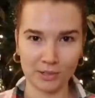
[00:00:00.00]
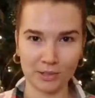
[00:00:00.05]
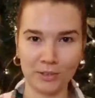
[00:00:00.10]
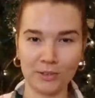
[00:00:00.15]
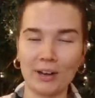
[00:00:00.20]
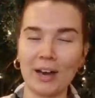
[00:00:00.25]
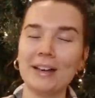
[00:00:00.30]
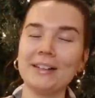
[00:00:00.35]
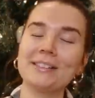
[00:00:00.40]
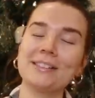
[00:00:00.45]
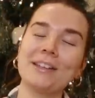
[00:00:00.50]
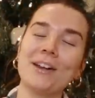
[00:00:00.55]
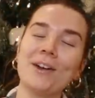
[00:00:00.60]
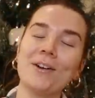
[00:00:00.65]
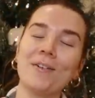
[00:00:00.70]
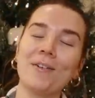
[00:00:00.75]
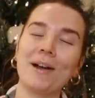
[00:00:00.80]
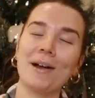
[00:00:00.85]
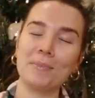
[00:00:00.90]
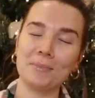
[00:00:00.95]
And you guys
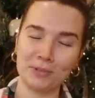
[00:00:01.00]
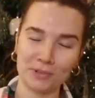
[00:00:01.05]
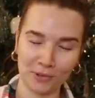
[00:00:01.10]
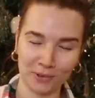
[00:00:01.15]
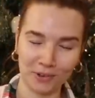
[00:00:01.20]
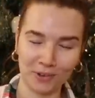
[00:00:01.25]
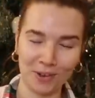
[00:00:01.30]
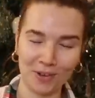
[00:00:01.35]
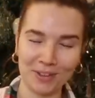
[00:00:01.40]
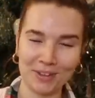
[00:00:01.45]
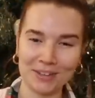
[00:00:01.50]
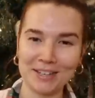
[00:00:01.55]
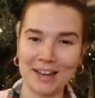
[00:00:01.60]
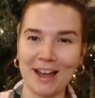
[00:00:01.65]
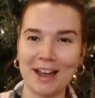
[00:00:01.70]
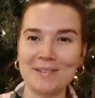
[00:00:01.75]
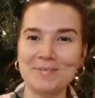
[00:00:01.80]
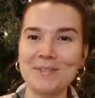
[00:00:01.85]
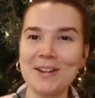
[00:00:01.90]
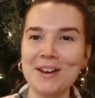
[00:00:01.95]
know I'm sore all the
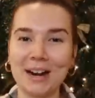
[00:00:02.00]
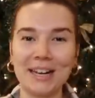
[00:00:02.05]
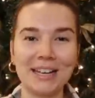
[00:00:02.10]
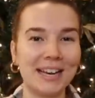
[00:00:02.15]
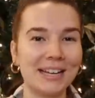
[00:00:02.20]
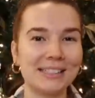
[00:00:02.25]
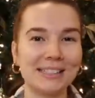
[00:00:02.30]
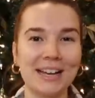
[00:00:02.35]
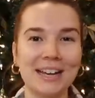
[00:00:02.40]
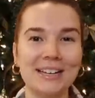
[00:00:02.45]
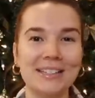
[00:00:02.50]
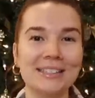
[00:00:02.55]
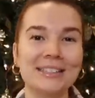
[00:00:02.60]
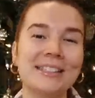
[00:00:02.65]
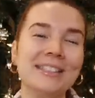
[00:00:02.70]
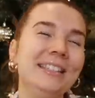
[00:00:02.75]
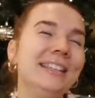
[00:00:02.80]
time, but I guess I